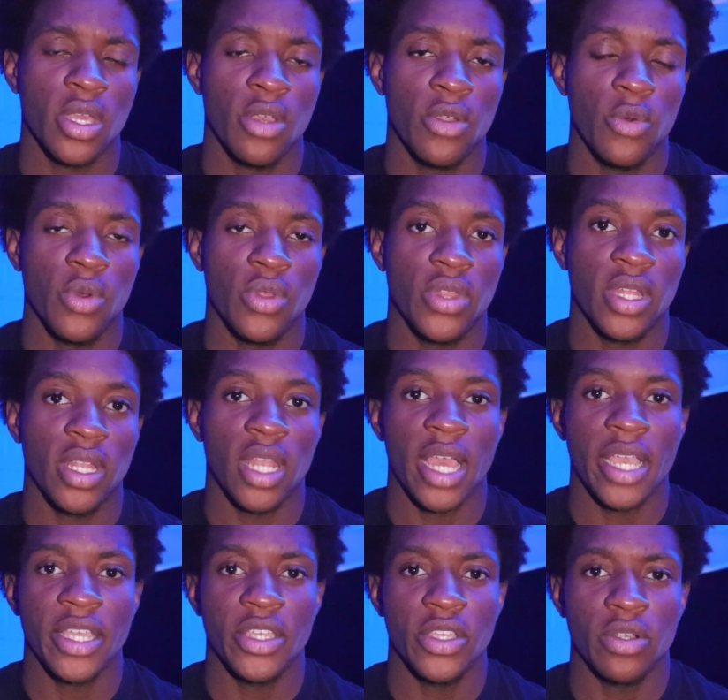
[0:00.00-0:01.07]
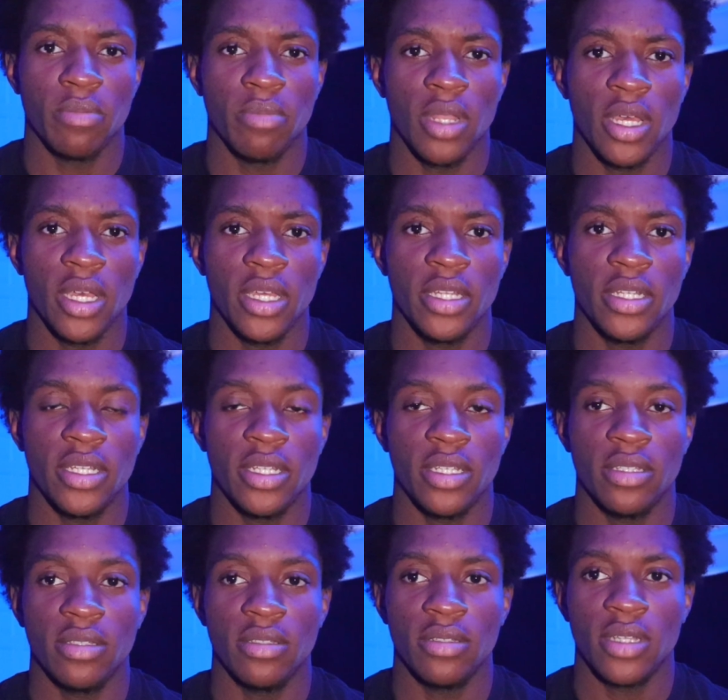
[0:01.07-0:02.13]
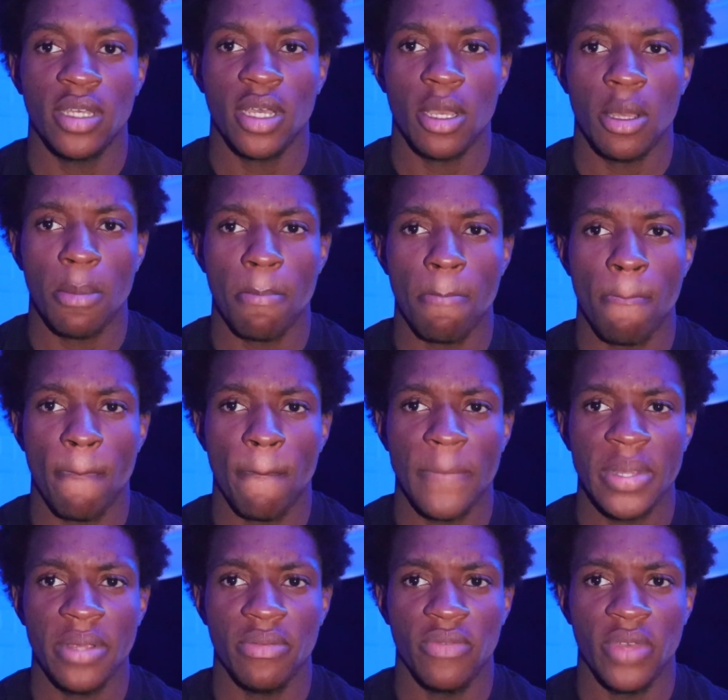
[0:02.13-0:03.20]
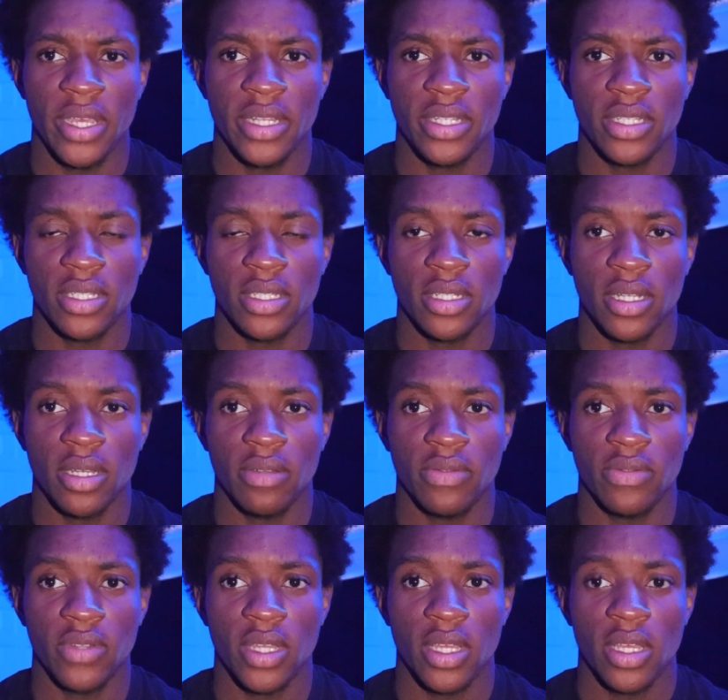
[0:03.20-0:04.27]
within like your blood and your veins and stuff.